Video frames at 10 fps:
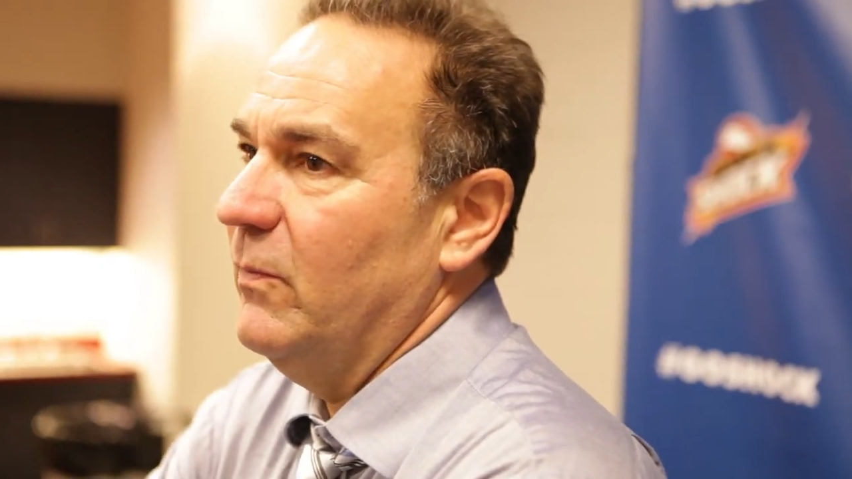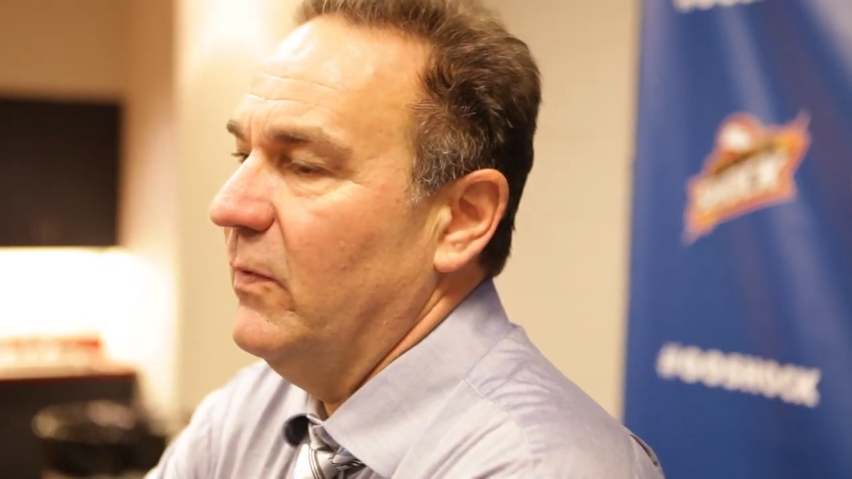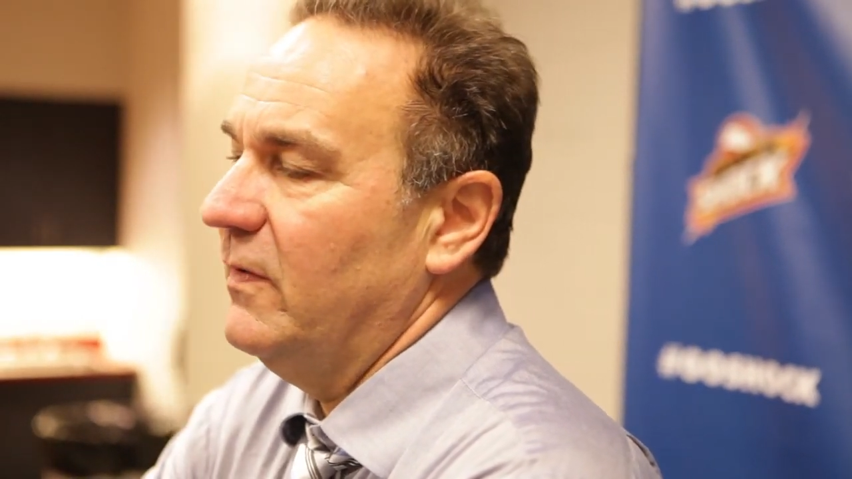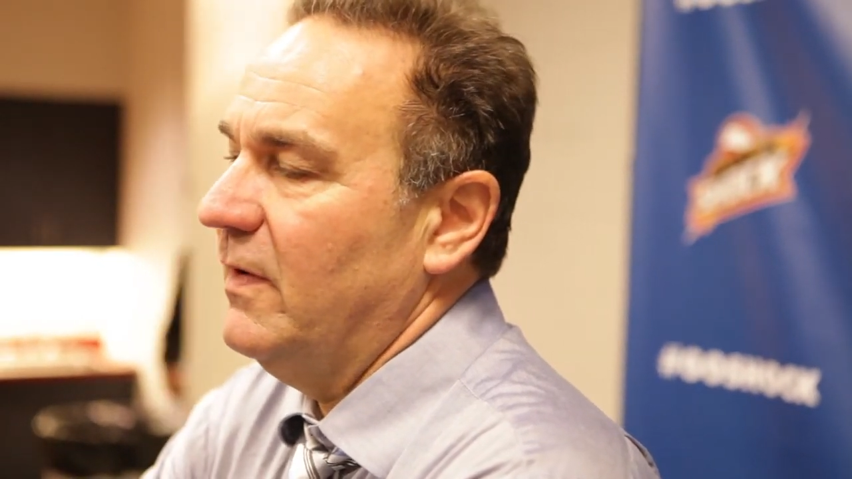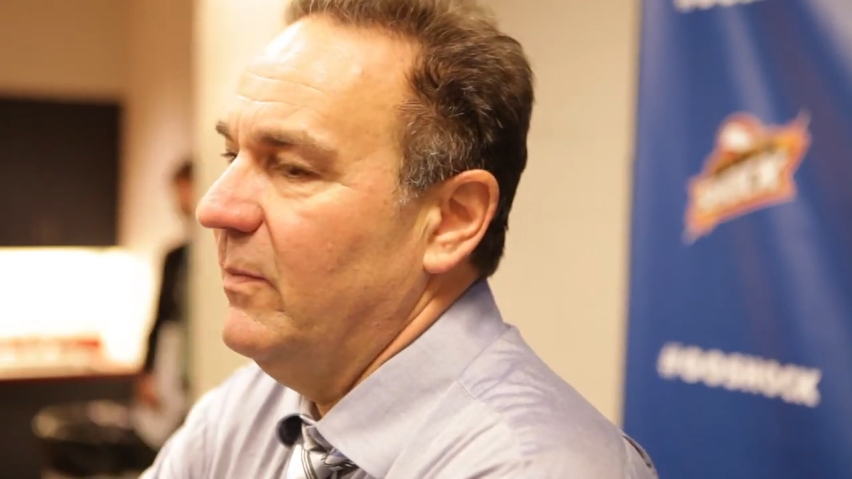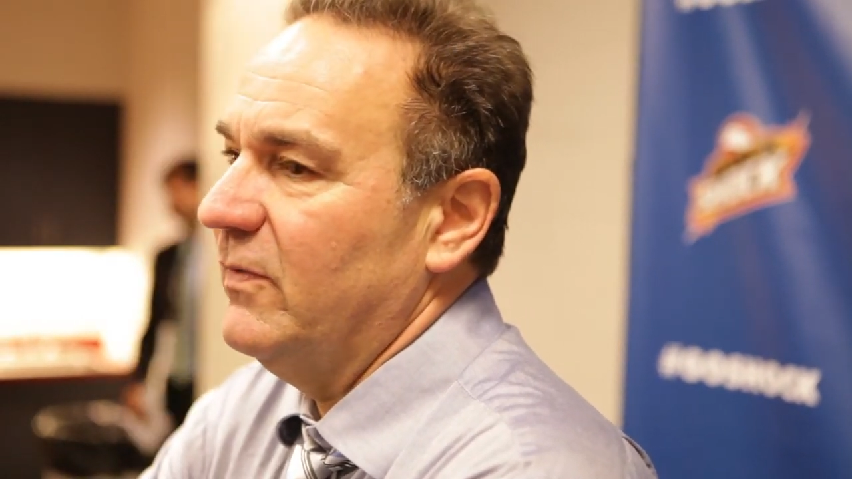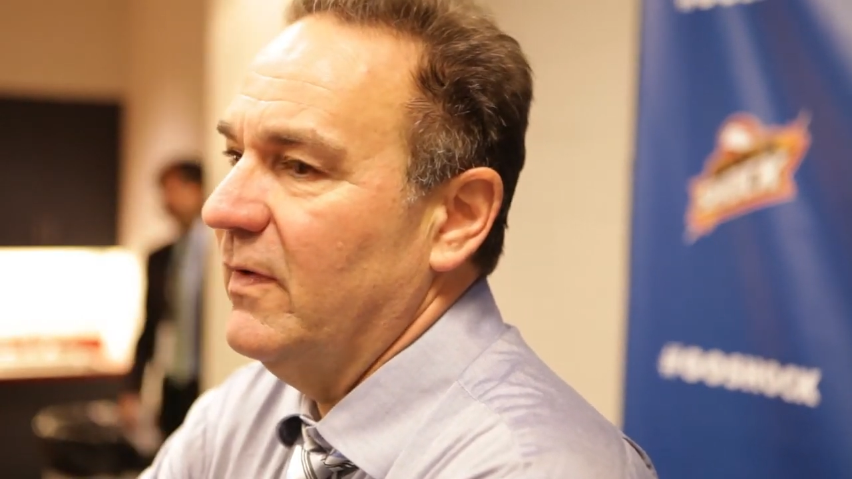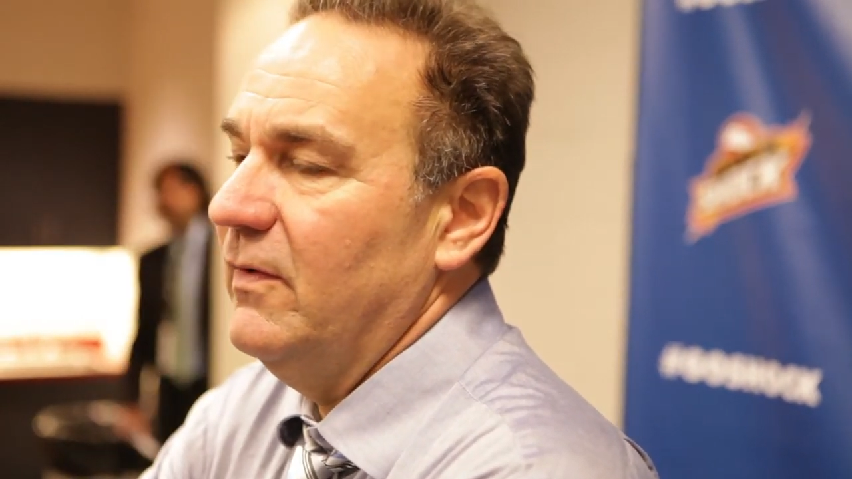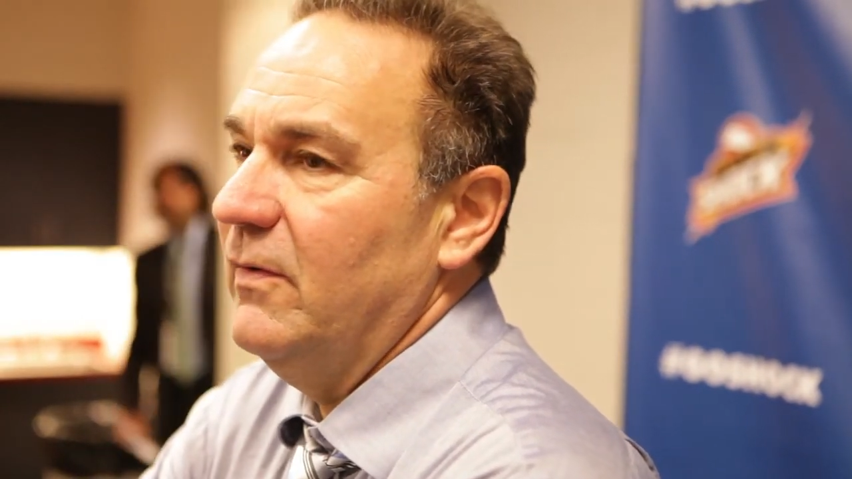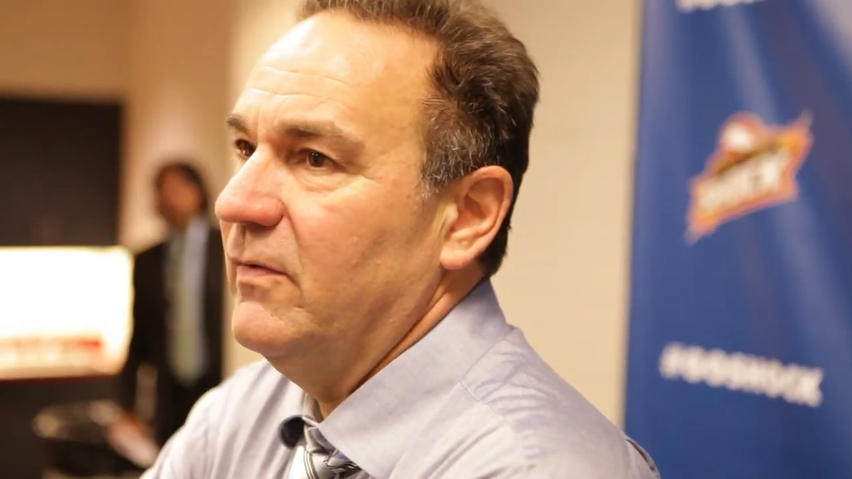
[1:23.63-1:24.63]
what teams
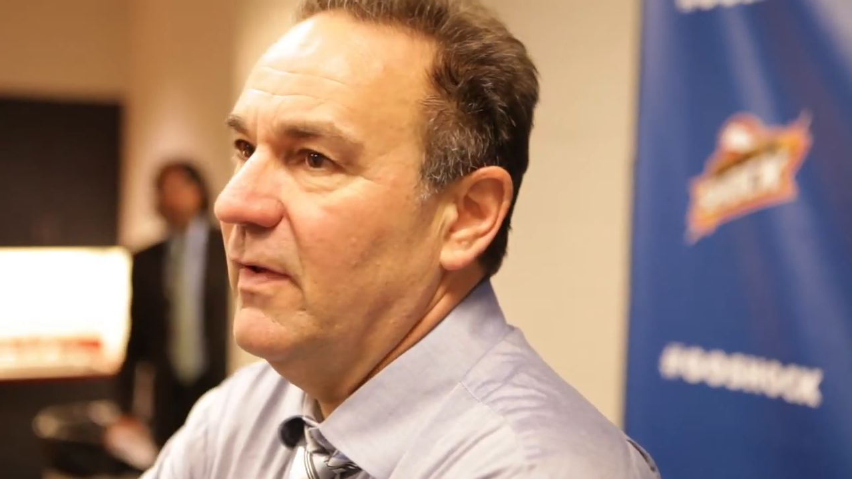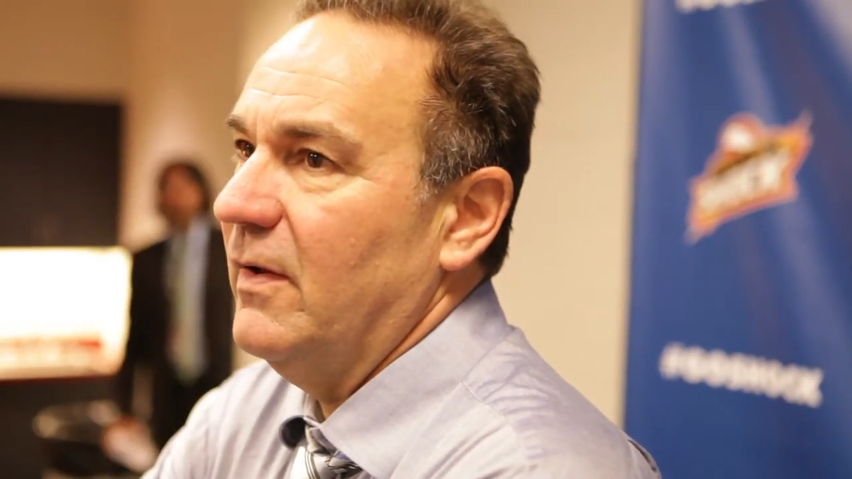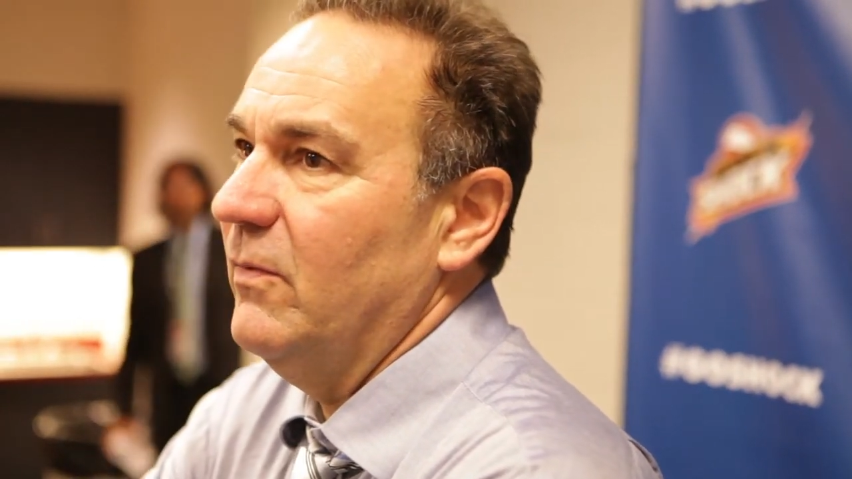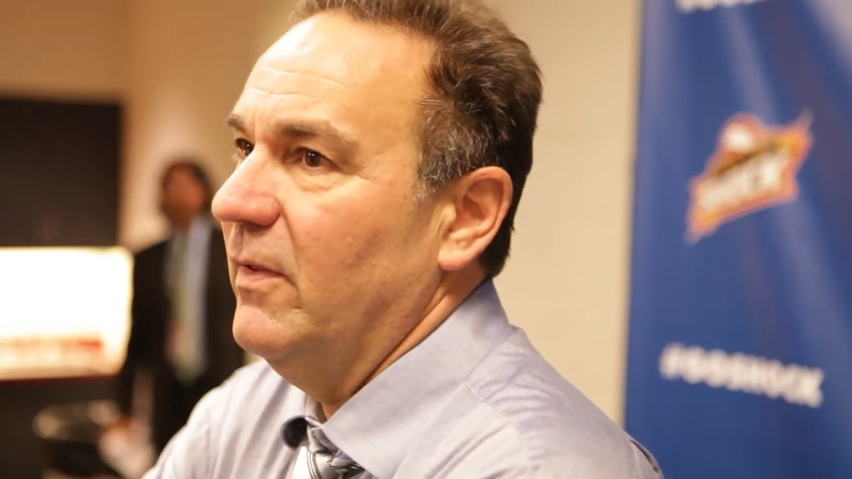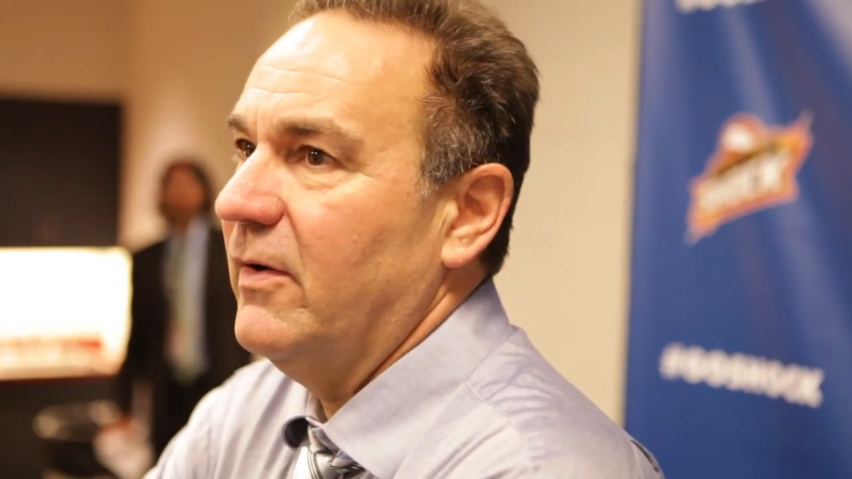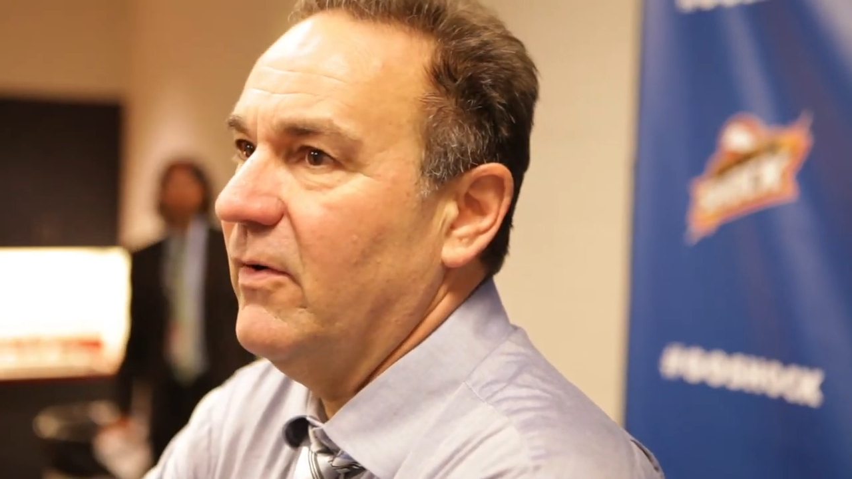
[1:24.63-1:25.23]
can do is they can really